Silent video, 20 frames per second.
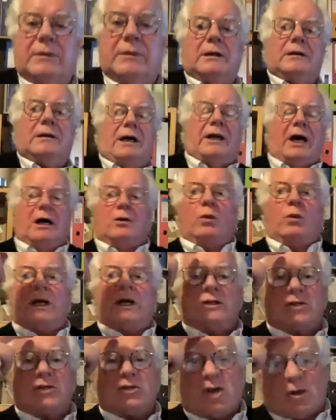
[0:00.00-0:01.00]
I know one
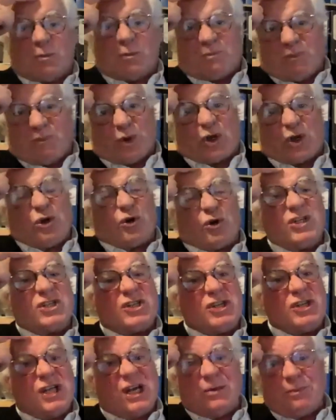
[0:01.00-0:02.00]
of the top recording
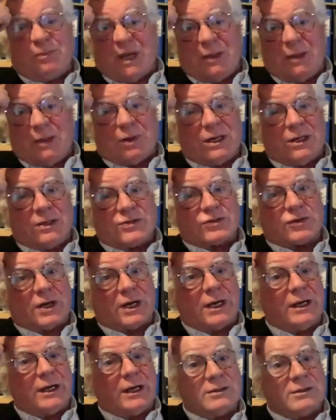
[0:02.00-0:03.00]
studio people in
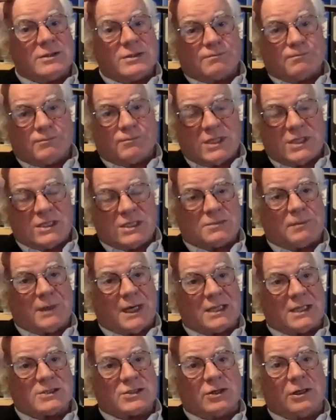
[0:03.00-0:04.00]
Australia who's since
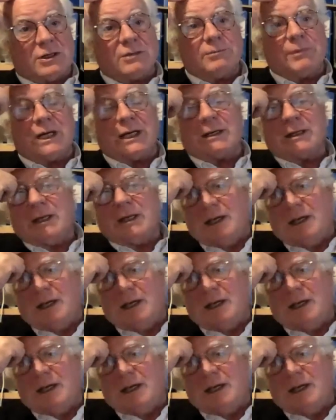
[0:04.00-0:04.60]
passed on, but